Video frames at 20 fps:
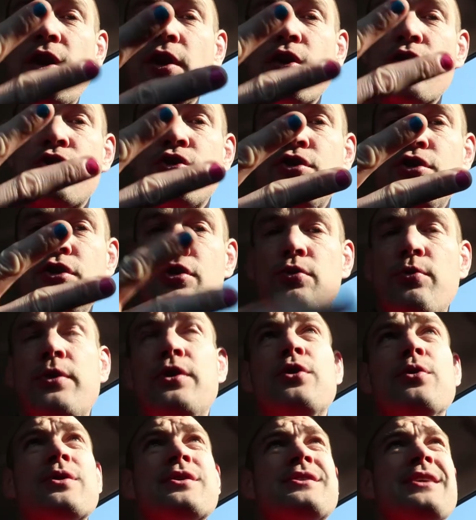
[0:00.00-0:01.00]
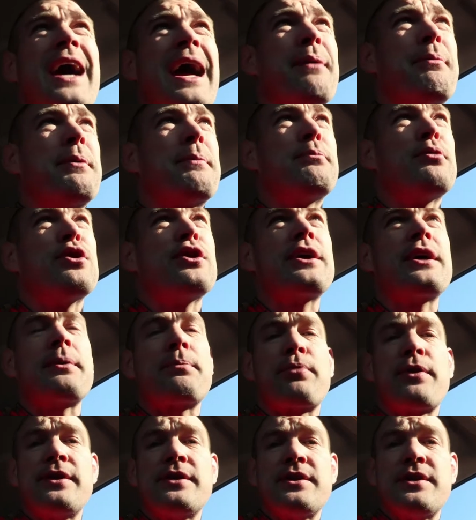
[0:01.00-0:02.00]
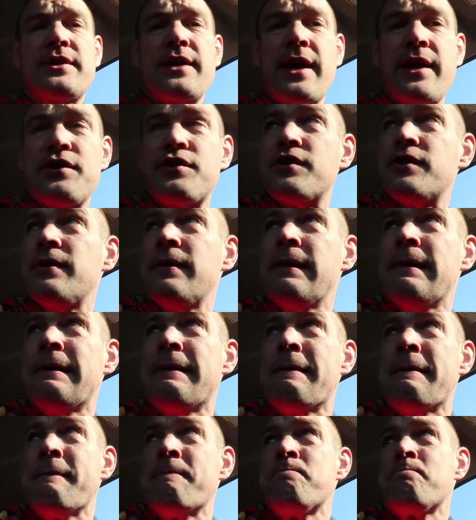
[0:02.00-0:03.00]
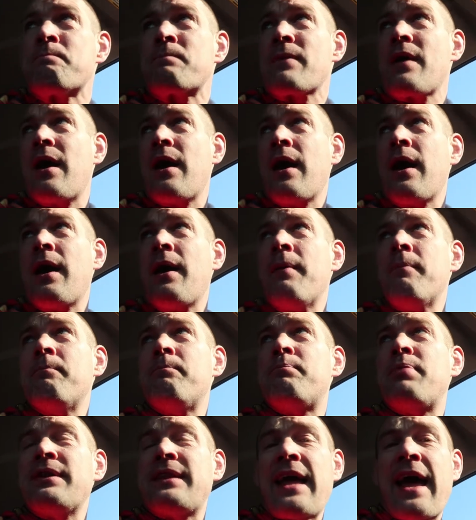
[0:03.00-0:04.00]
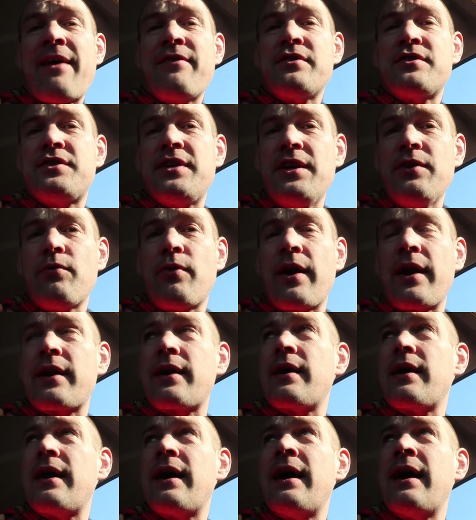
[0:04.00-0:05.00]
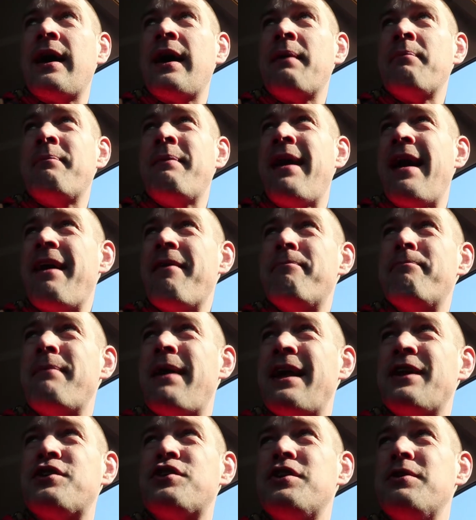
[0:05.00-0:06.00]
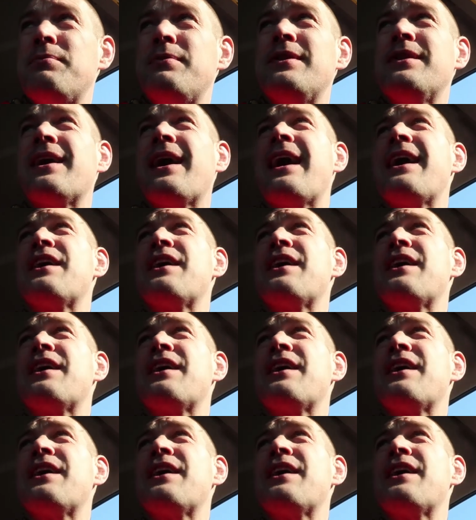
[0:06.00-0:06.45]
year two, we do a cyberbullying presentation. Um, but they haven't seen Rick. Uh, I may have mentioned him in the